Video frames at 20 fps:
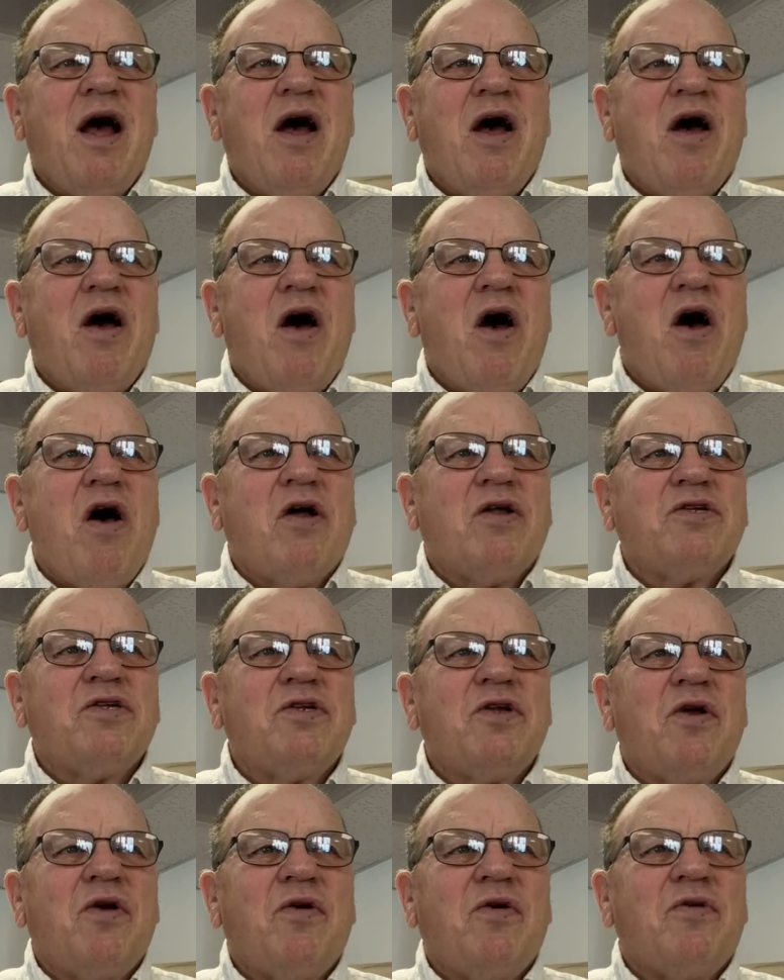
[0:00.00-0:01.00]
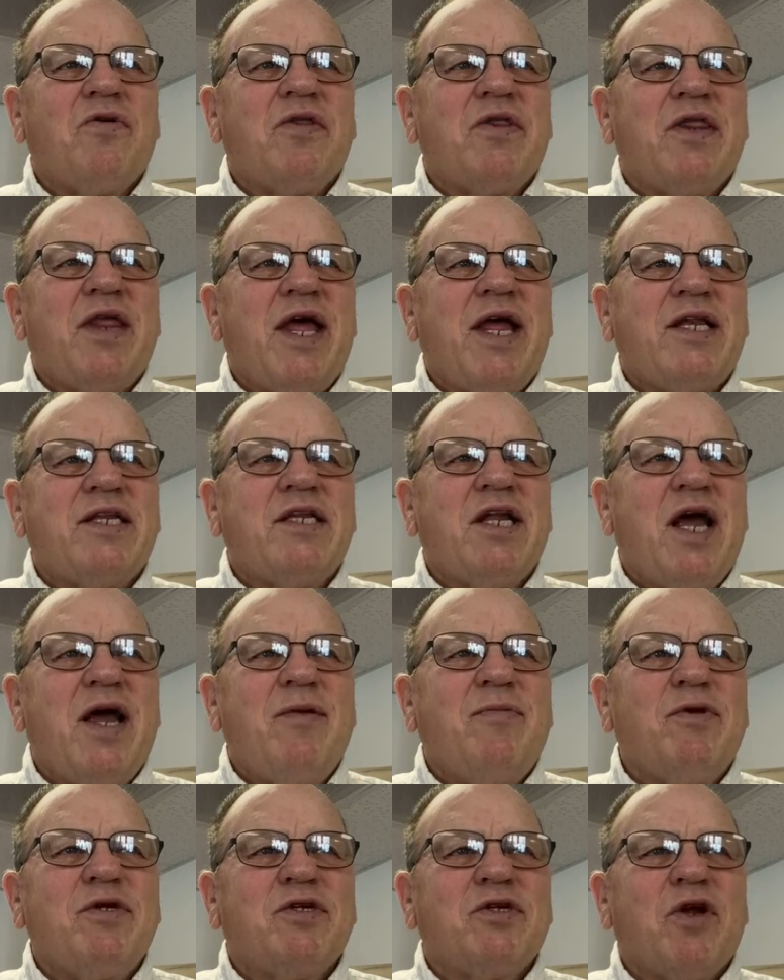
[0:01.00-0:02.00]
also that
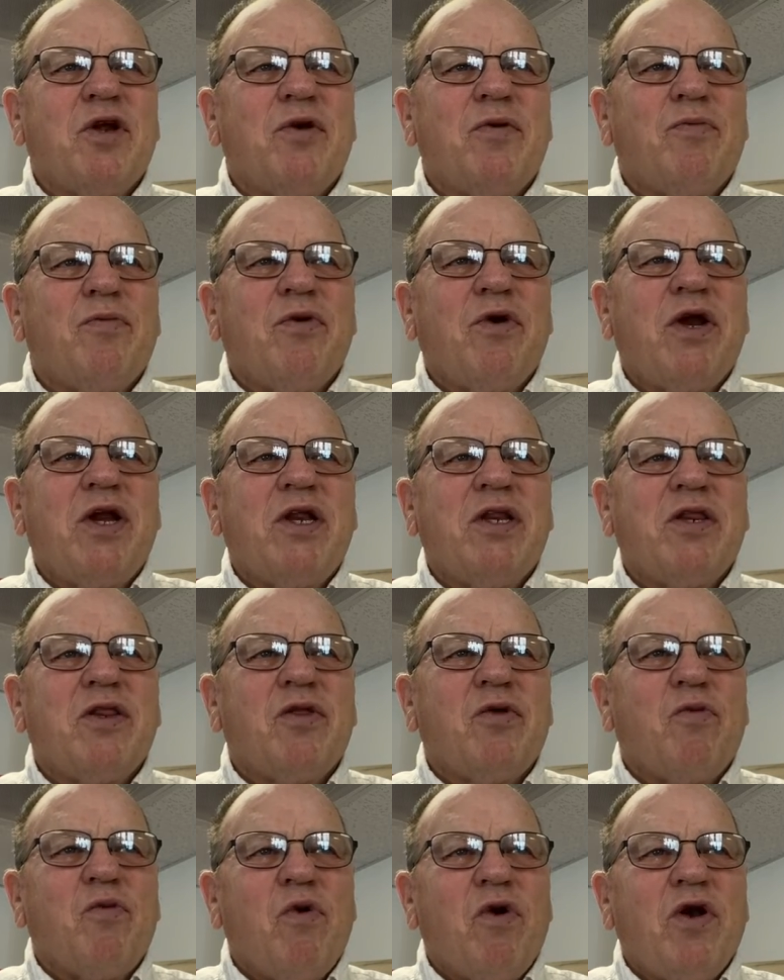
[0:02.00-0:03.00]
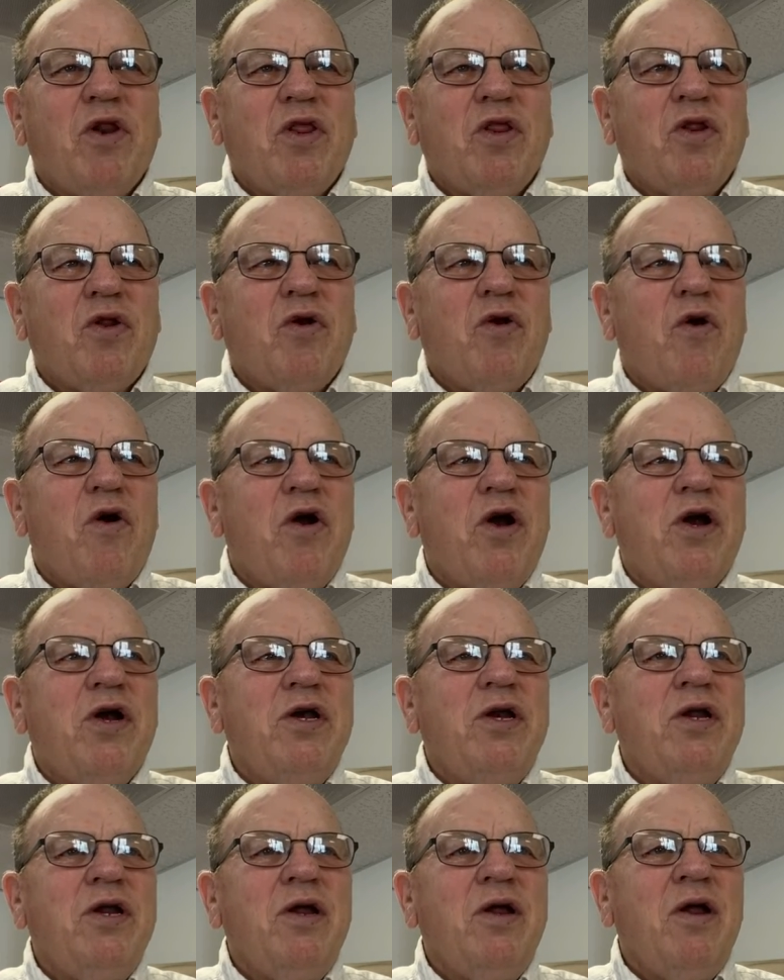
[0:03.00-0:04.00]
time he's going to bring the word of the
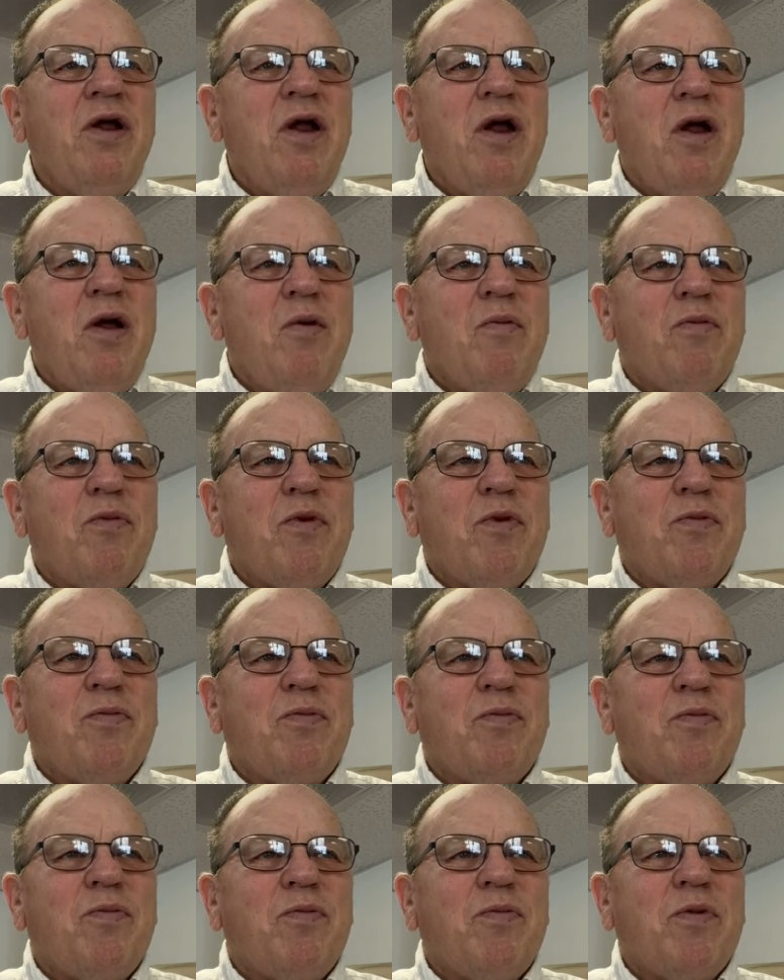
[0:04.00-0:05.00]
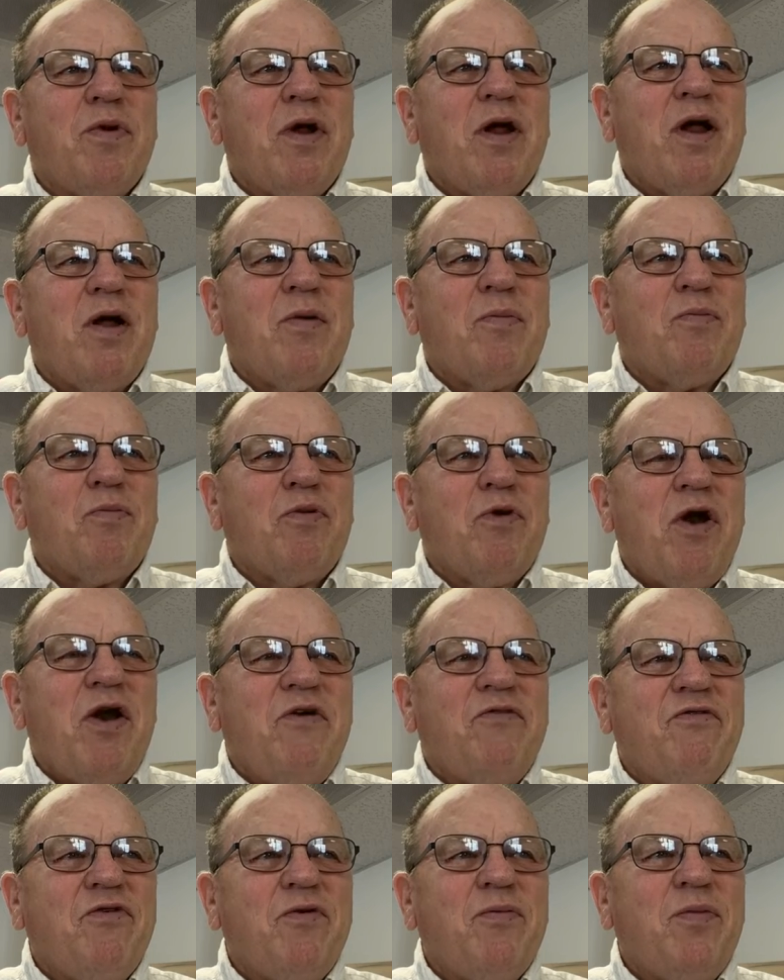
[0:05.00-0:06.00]
Lord,
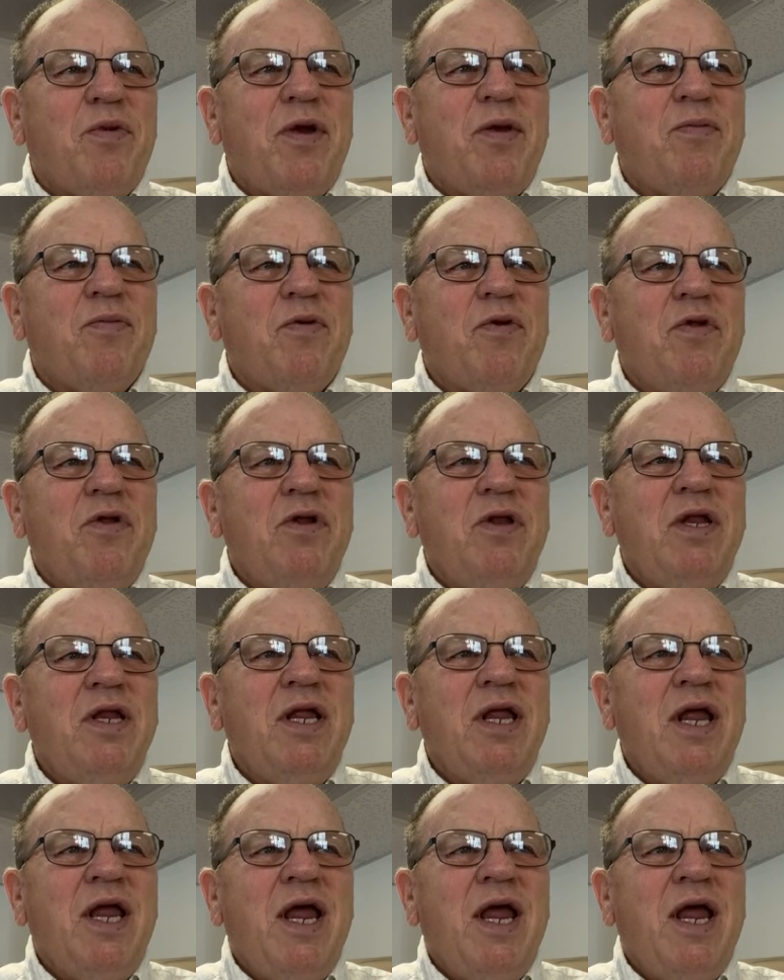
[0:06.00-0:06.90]
pray for people.